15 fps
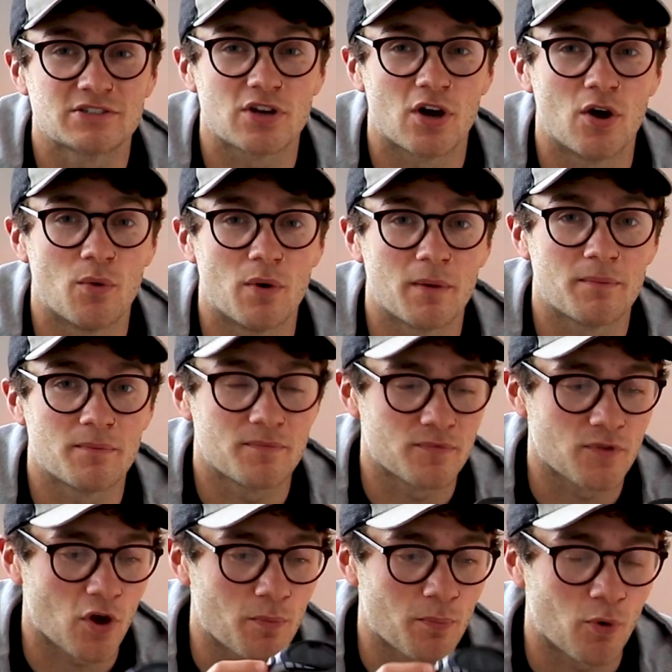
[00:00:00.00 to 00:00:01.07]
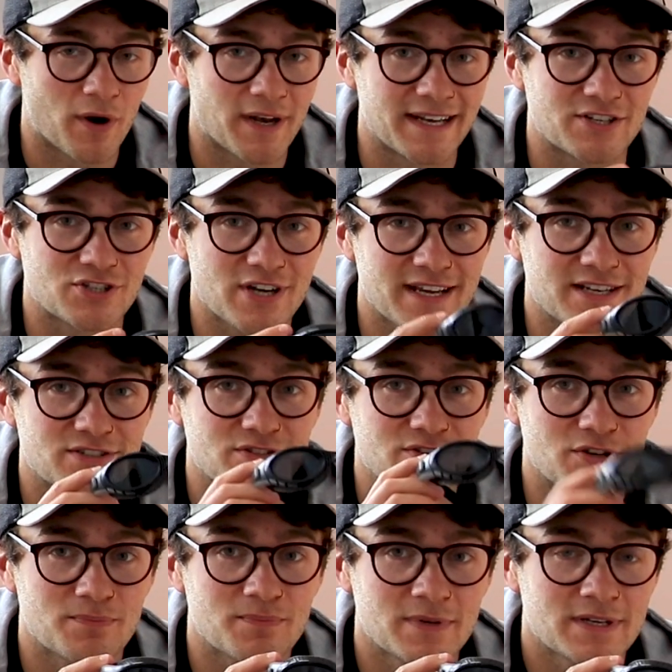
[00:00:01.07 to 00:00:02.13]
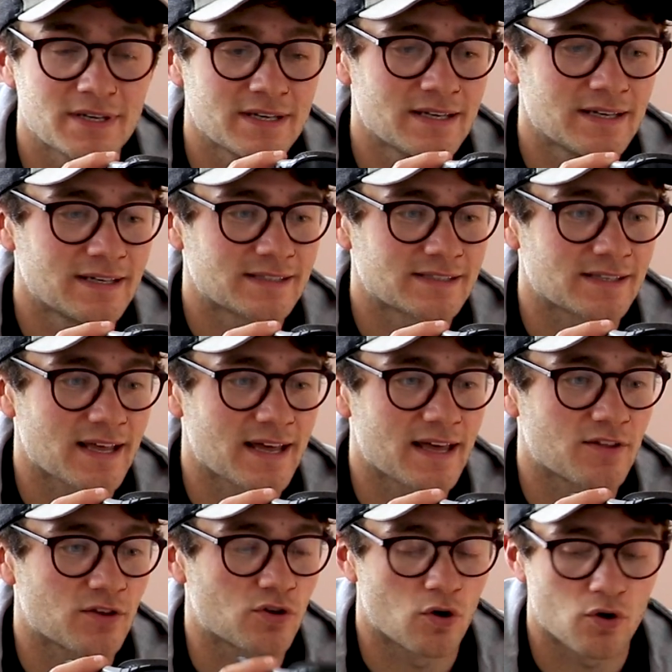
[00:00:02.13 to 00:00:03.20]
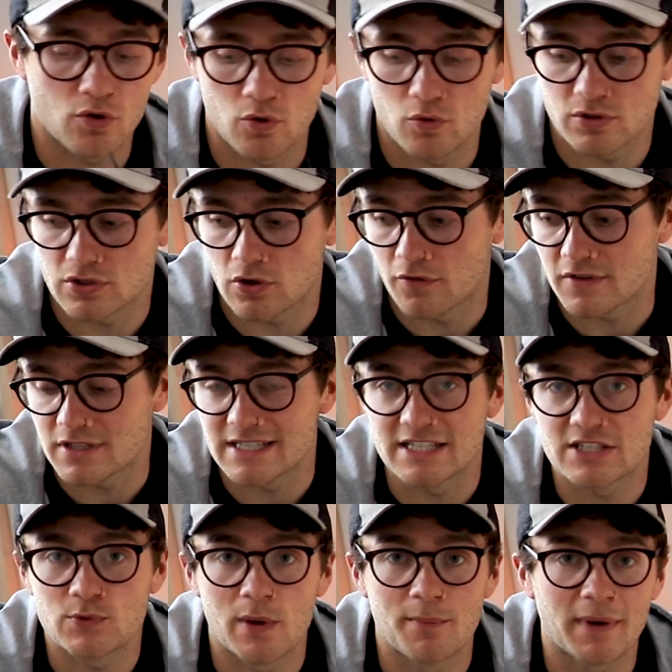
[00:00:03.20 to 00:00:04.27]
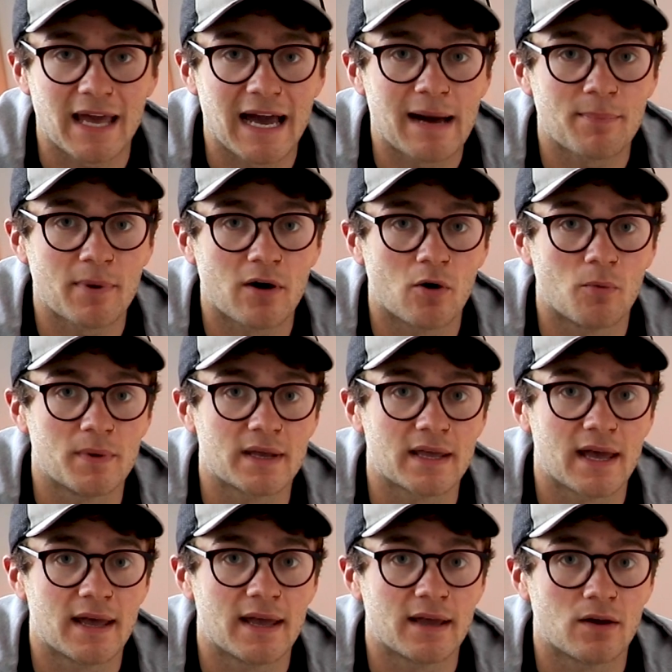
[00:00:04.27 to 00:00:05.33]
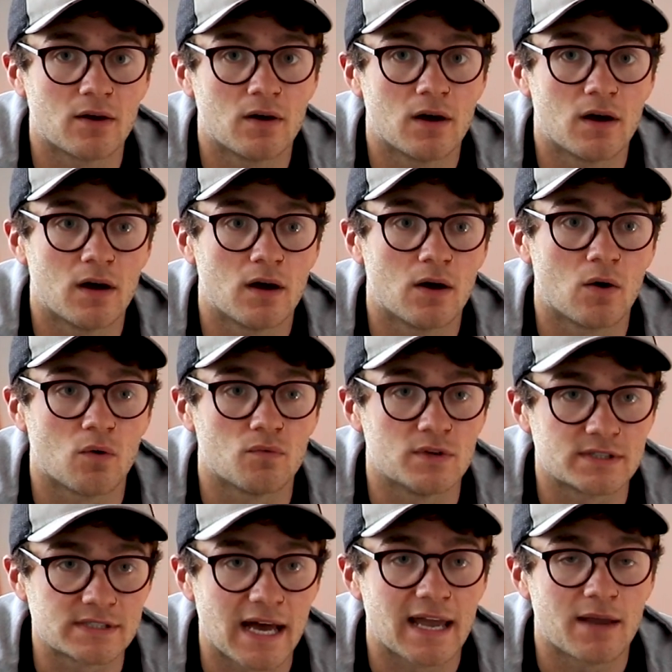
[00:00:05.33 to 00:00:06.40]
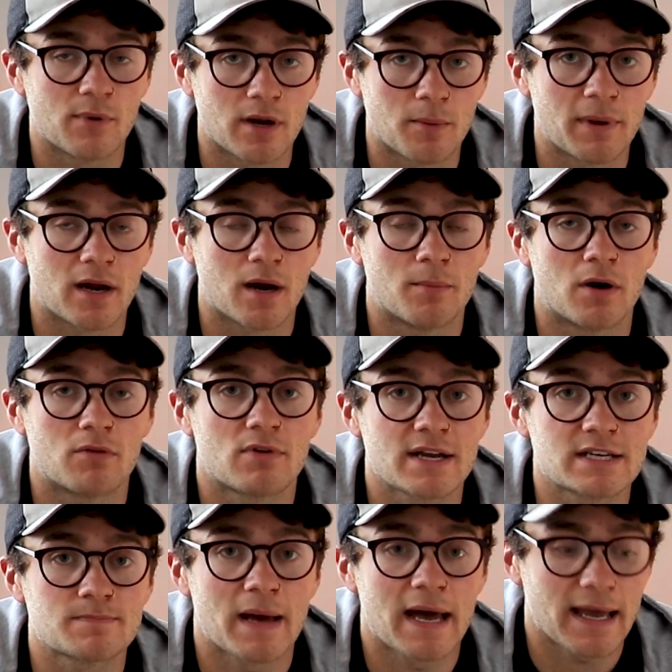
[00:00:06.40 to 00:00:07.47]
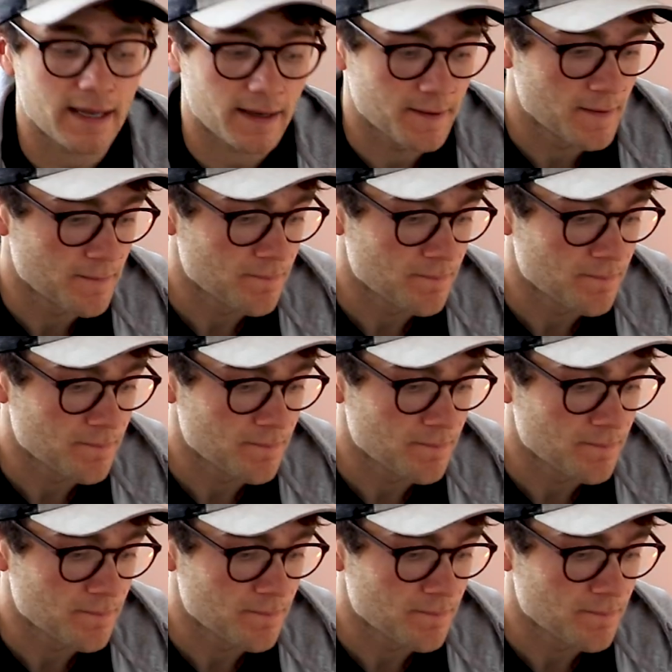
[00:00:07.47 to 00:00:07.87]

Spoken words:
so no point in changing them. So they're the goggles. Obviously swim cap I'll be getting on the day when I pick up my race pack.